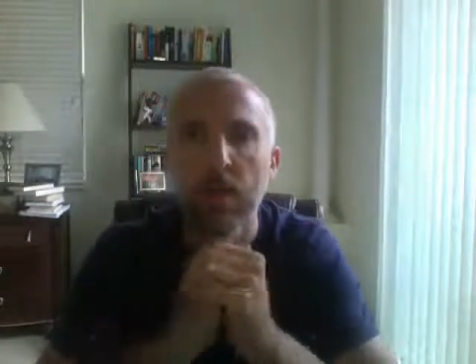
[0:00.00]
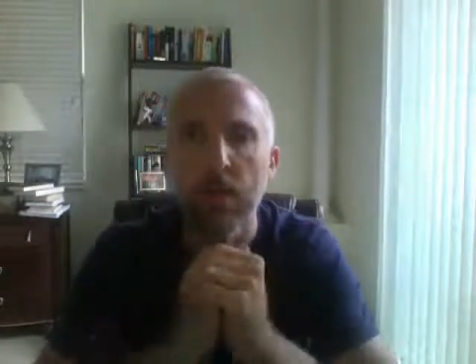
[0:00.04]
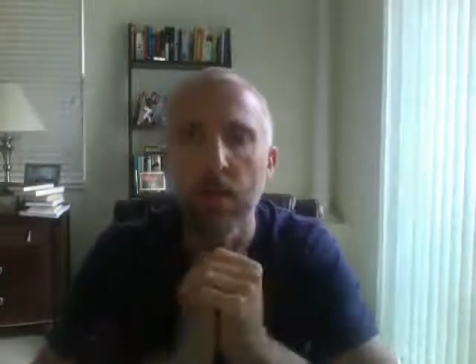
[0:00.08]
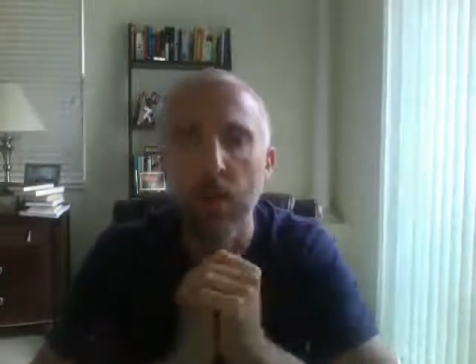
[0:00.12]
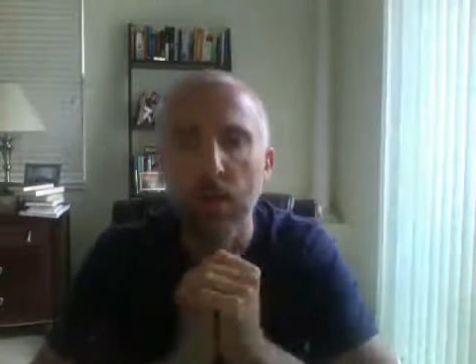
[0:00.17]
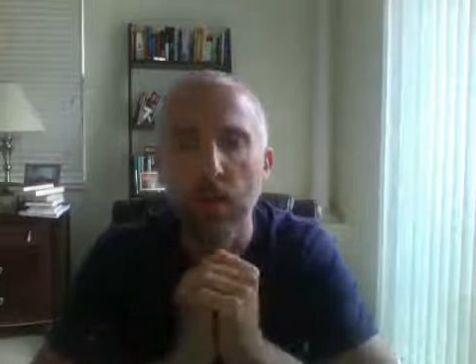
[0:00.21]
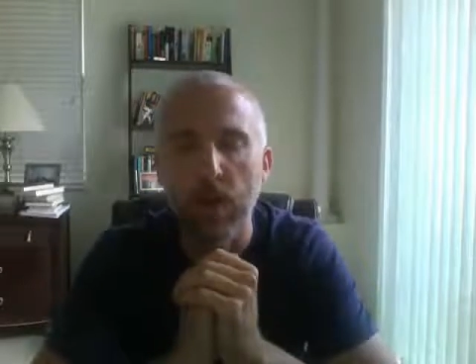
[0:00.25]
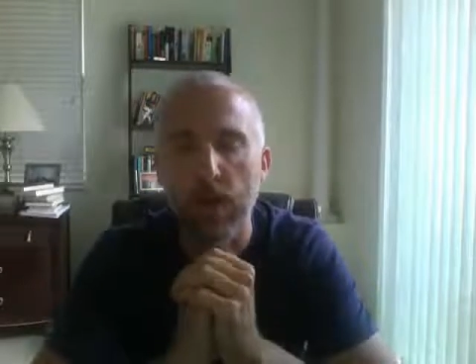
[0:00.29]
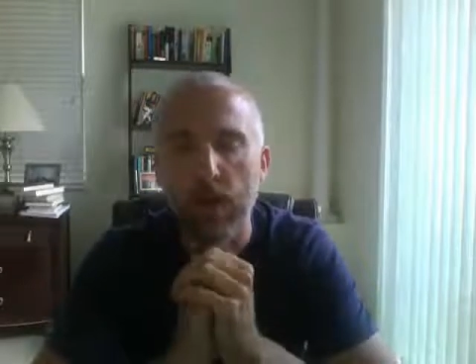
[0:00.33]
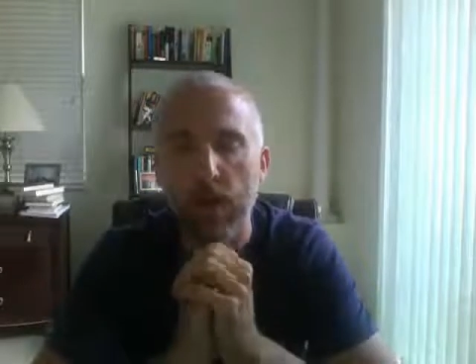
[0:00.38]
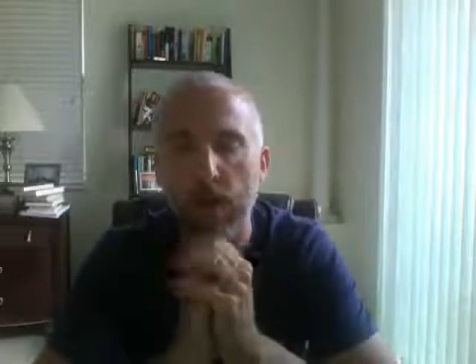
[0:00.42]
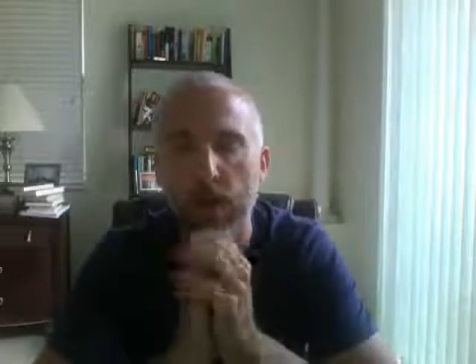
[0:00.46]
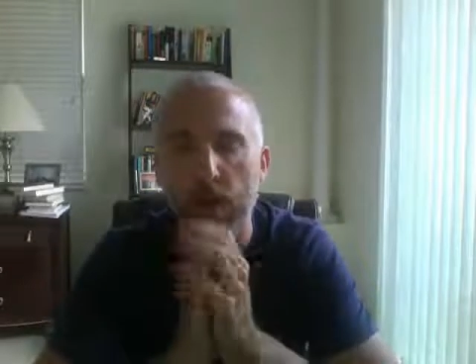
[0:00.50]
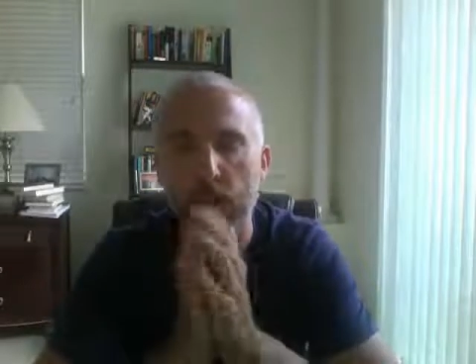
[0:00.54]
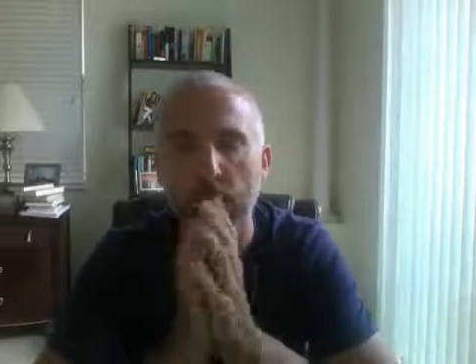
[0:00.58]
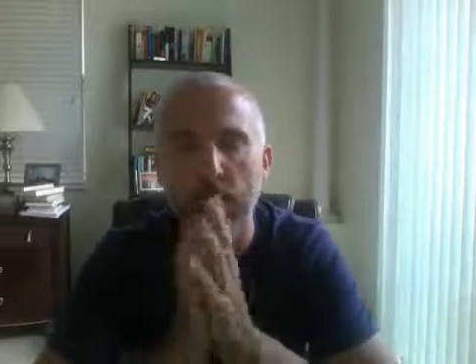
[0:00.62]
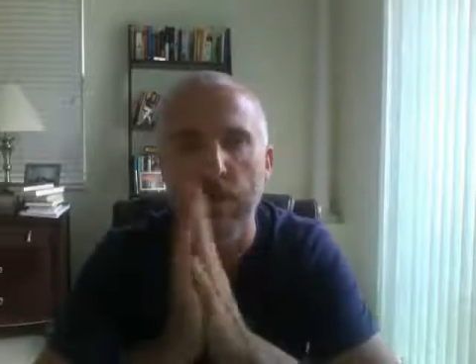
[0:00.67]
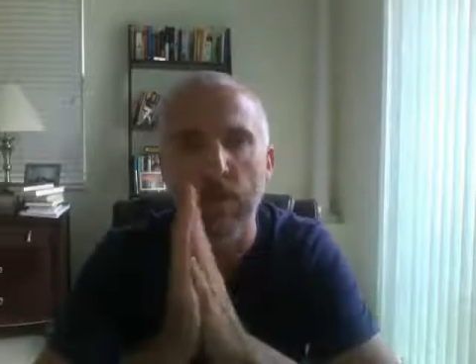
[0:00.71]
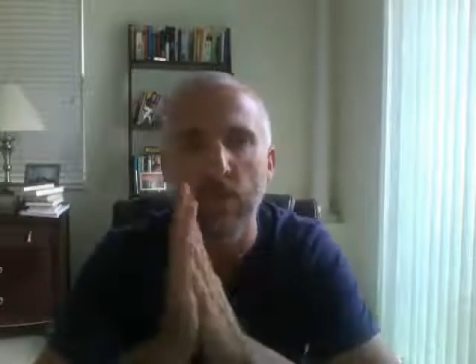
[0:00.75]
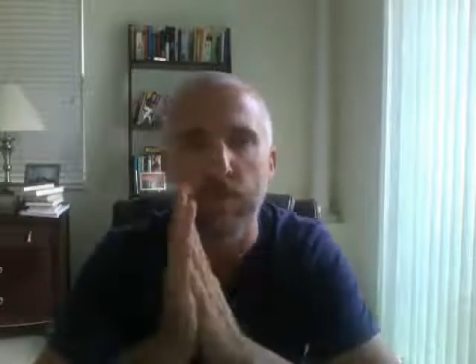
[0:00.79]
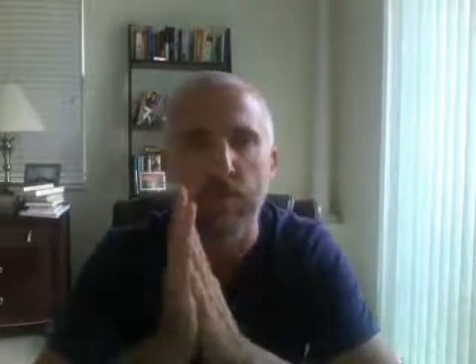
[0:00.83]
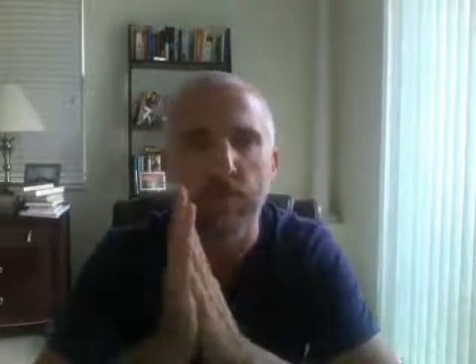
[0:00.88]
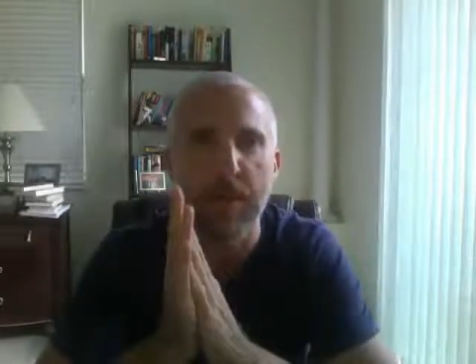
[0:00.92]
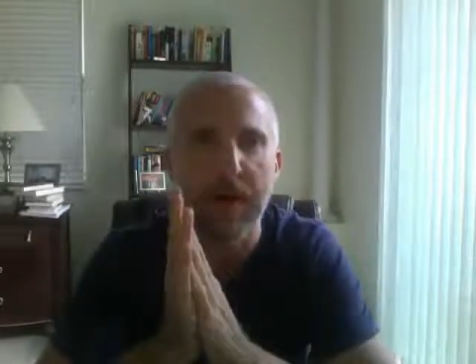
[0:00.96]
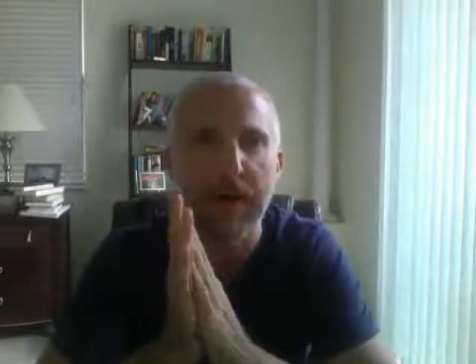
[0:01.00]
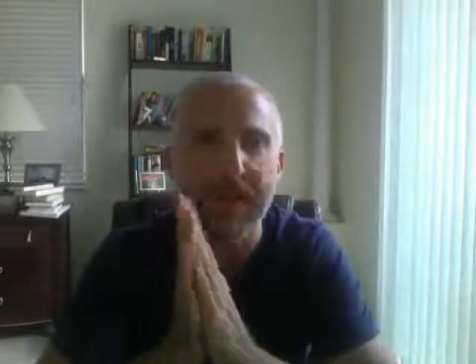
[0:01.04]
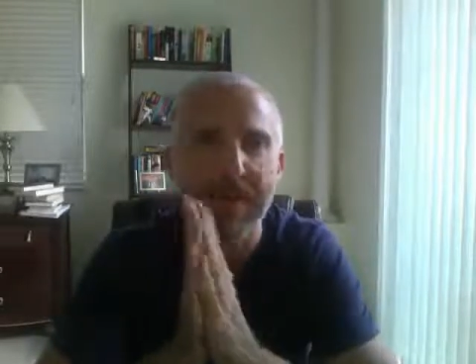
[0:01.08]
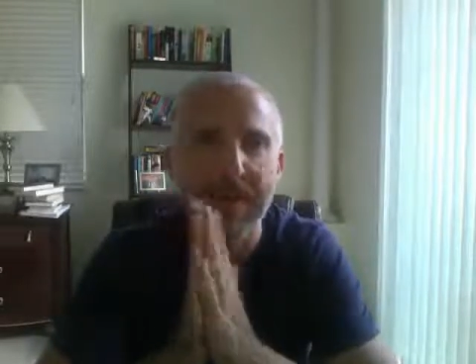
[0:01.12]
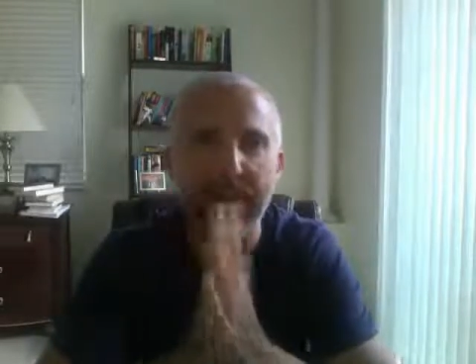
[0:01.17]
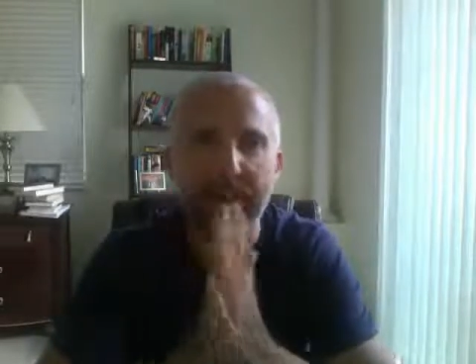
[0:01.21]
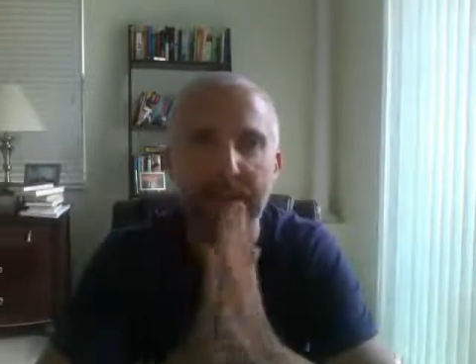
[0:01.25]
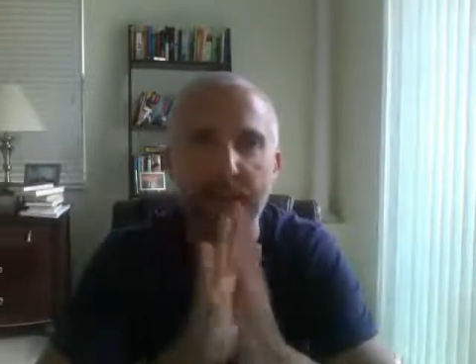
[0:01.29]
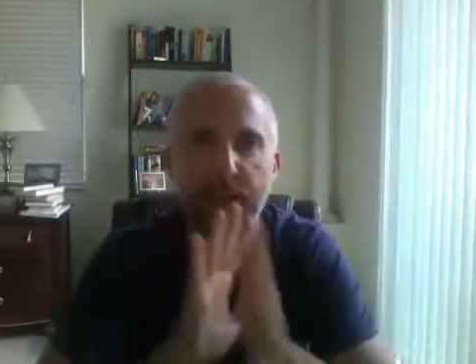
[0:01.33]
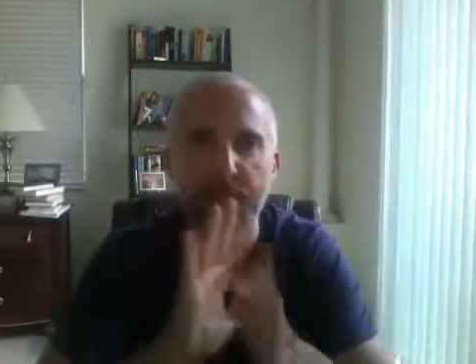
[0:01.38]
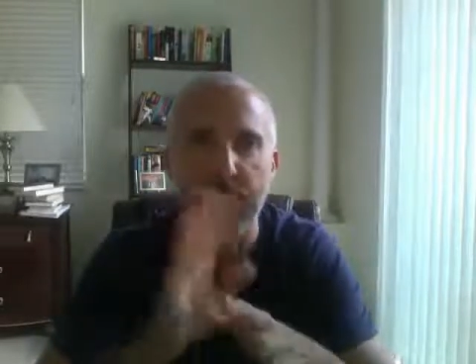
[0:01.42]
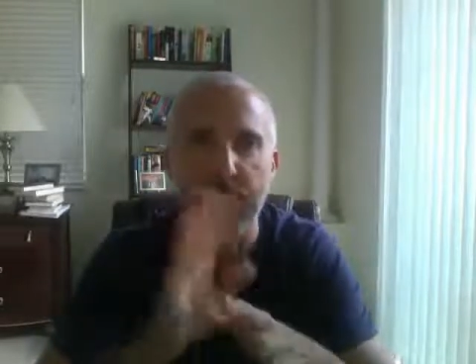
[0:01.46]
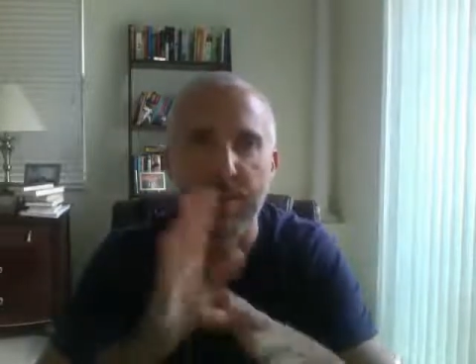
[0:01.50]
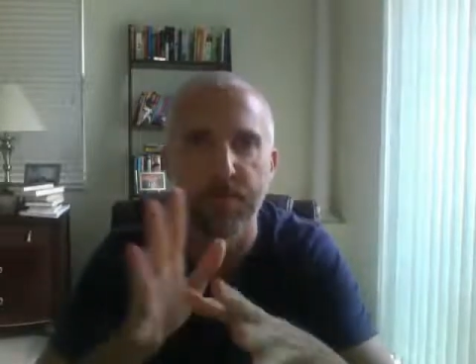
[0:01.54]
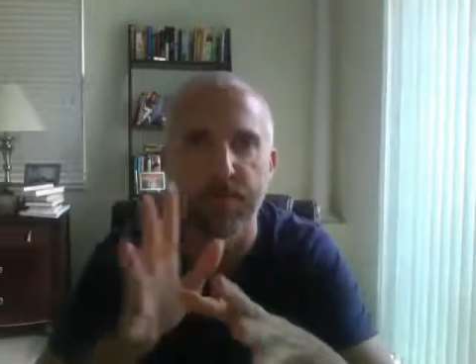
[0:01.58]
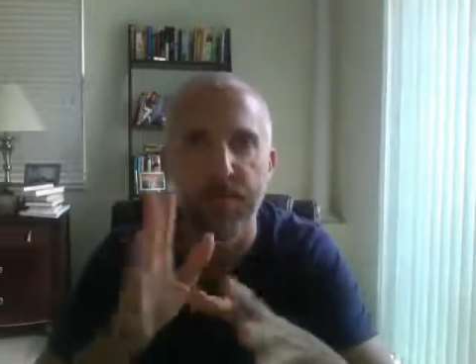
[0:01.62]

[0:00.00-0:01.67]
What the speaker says: little podcast